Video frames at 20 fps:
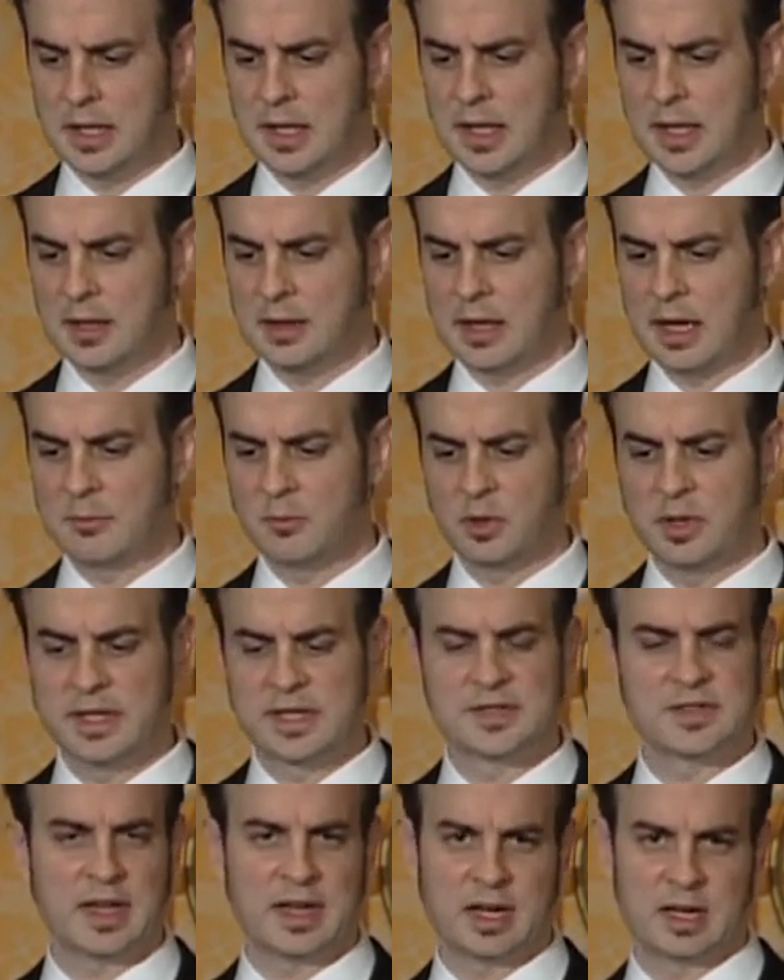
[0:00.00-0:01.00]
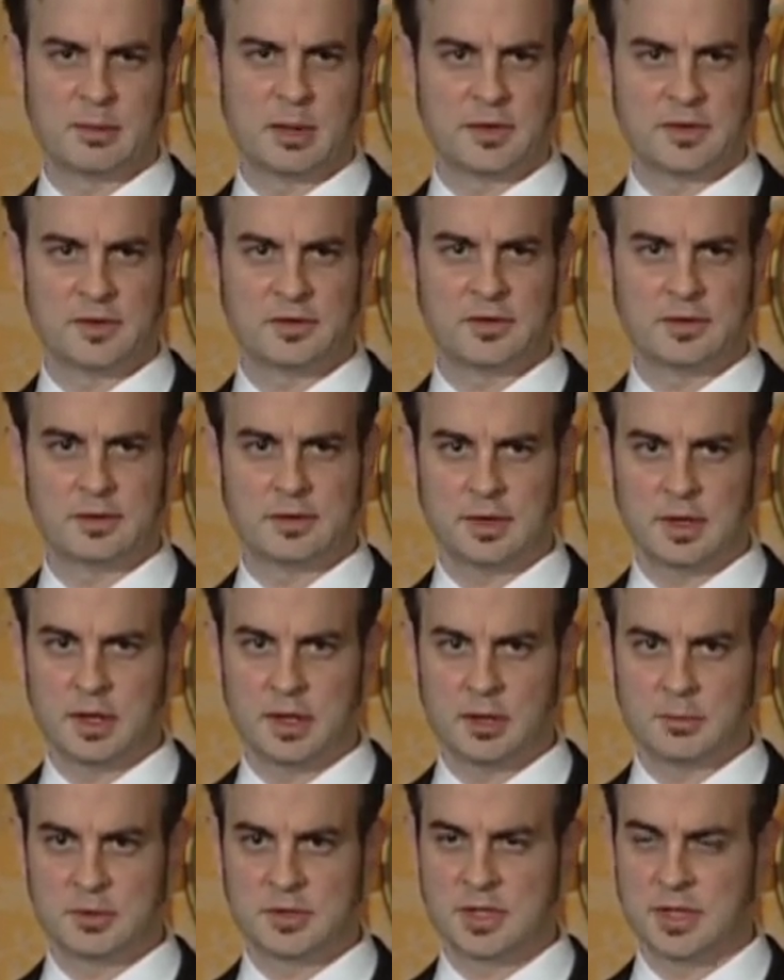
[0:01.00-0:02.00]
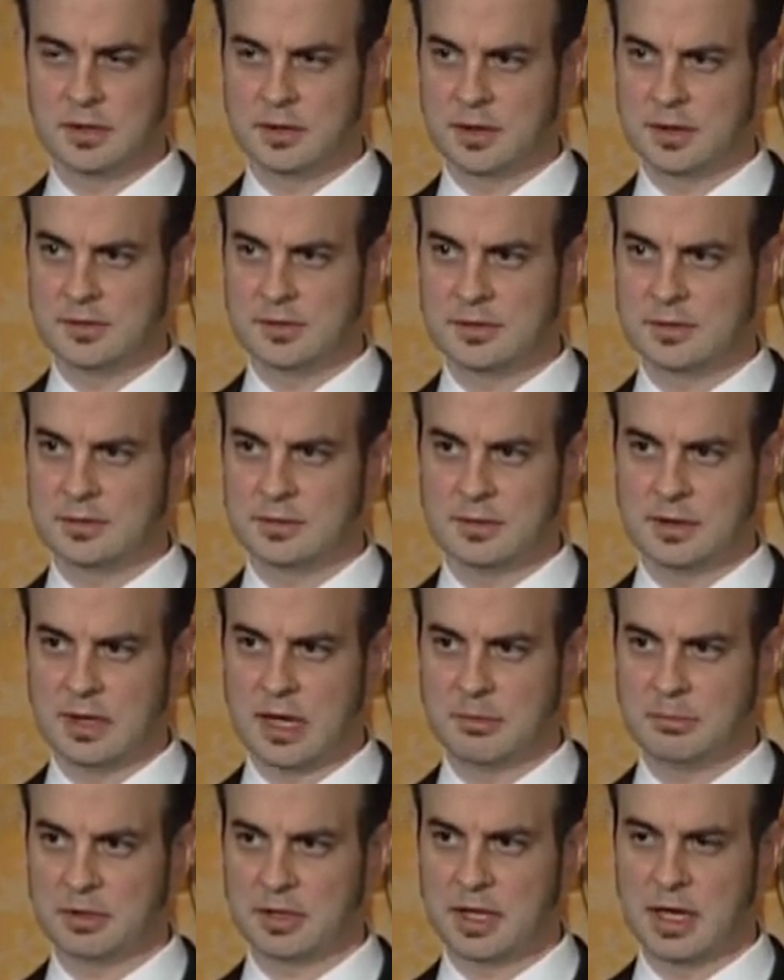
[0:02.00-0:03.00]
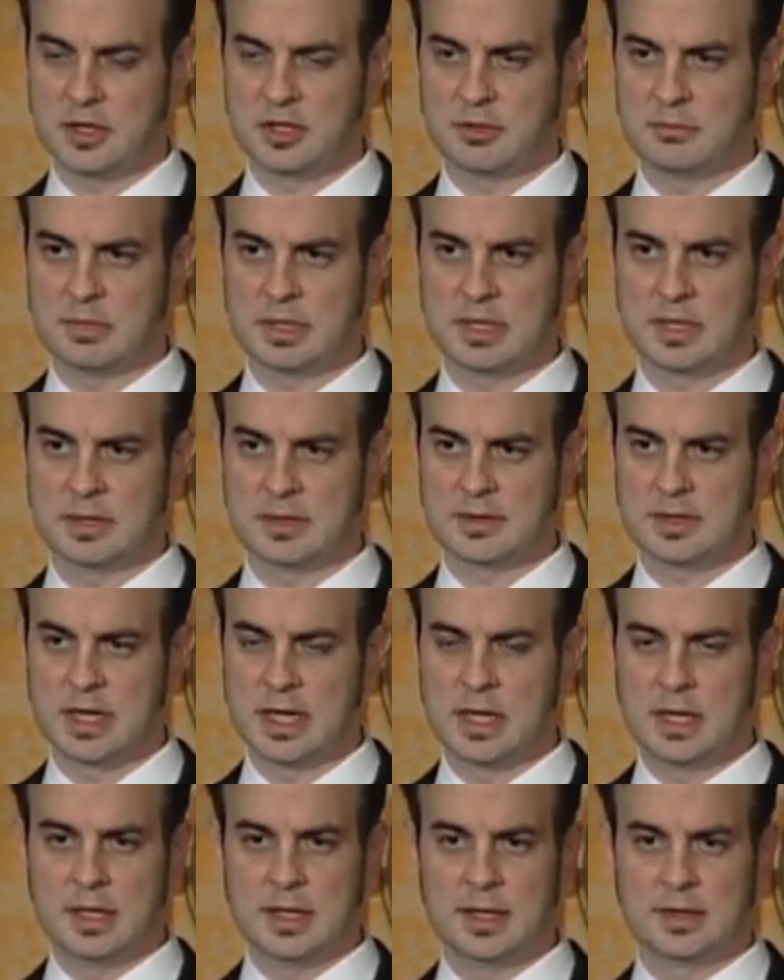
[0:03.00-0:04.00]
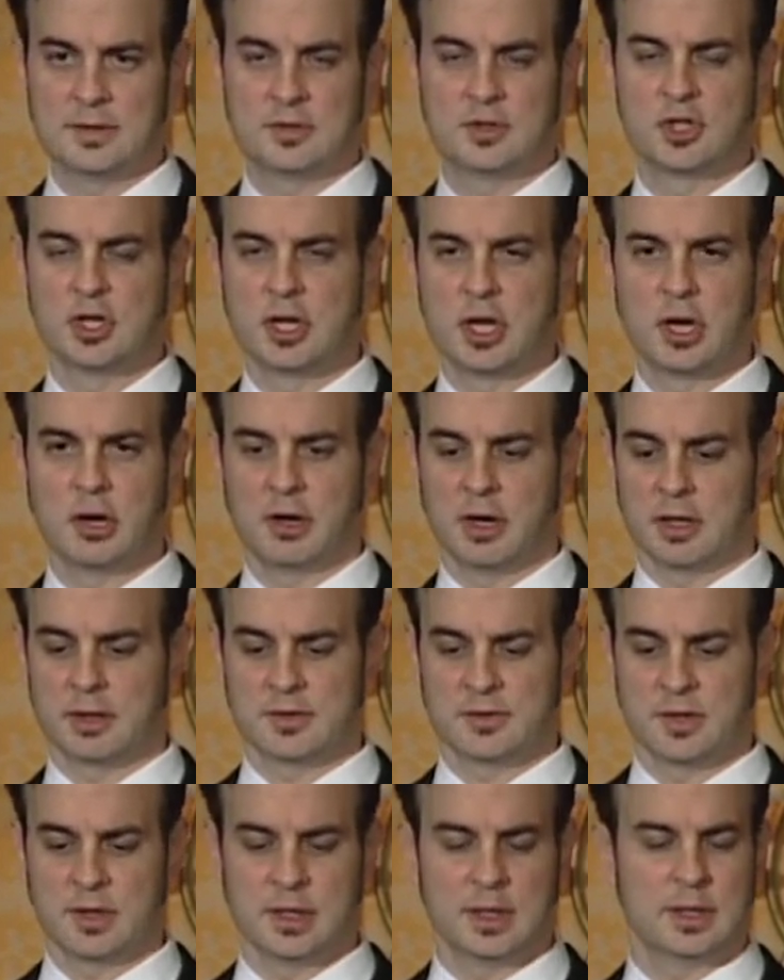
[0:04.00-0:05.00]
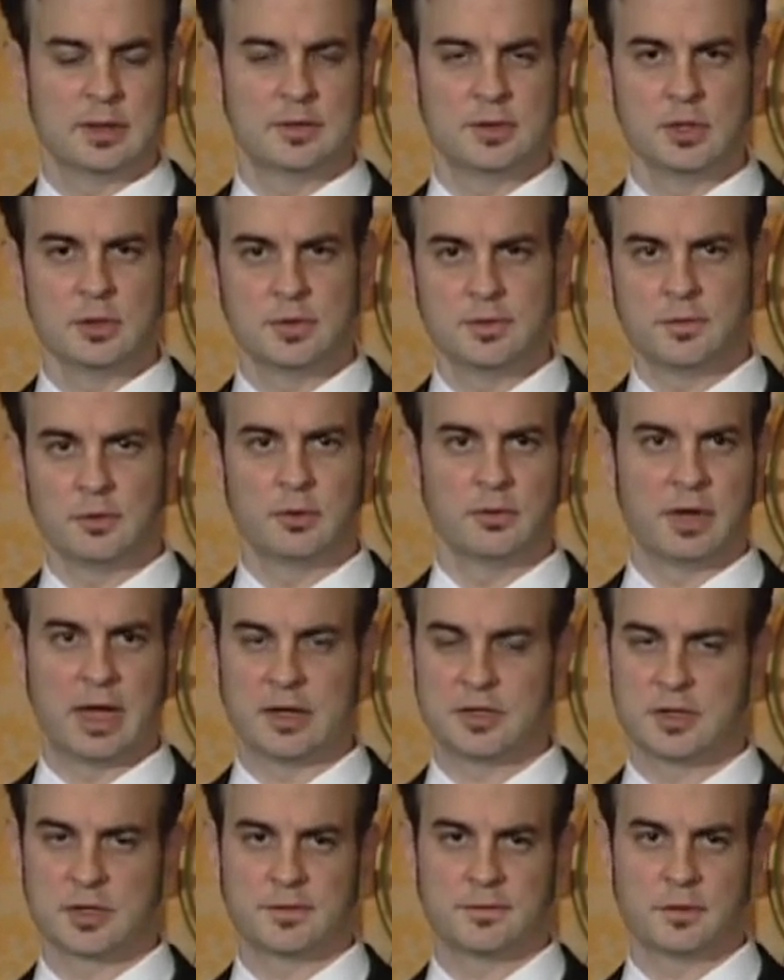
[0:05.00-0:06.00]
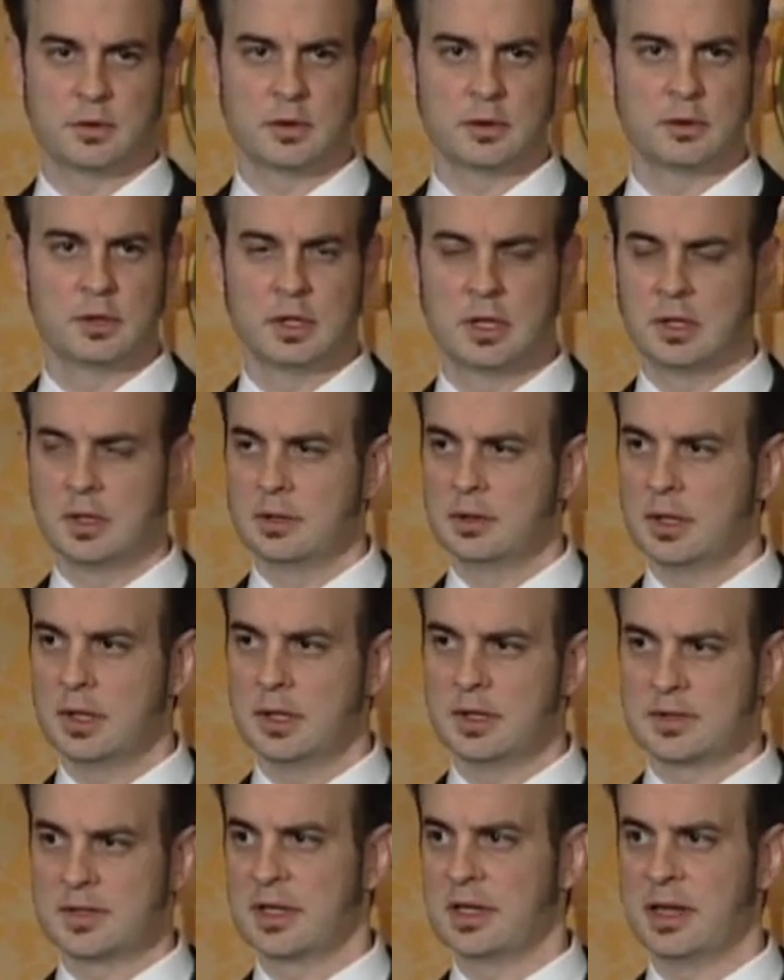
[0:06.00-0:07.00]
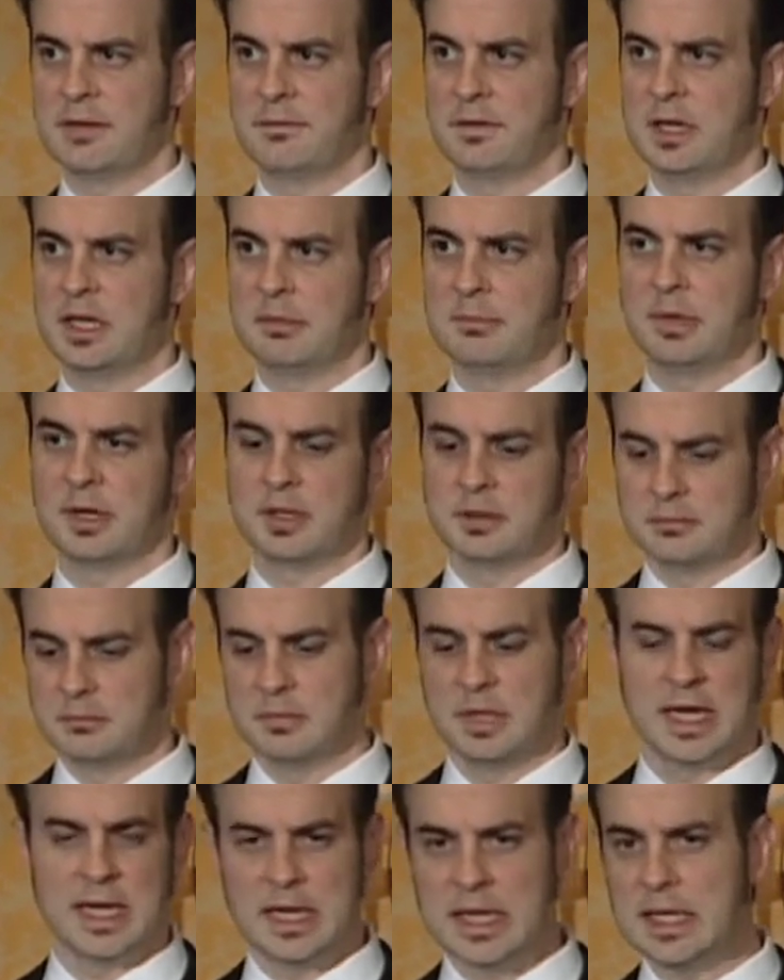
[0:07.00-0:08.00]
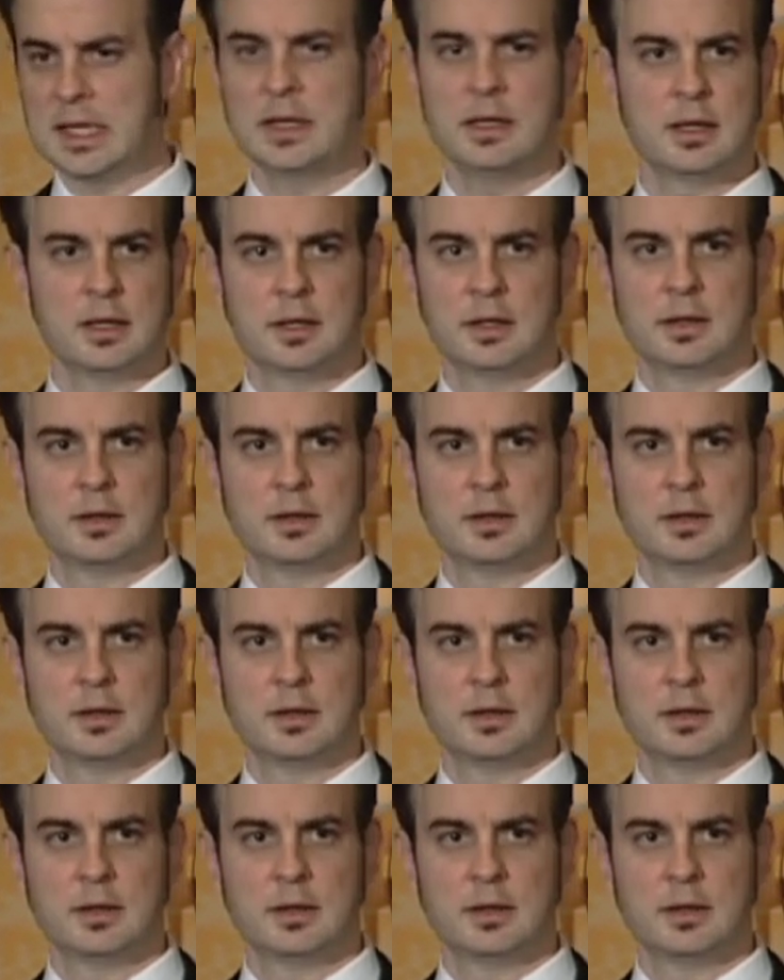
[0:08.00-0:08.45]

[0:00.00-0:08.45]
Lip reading: And I'm really excited about this application because it's generic and it's useful not just for telephony, but any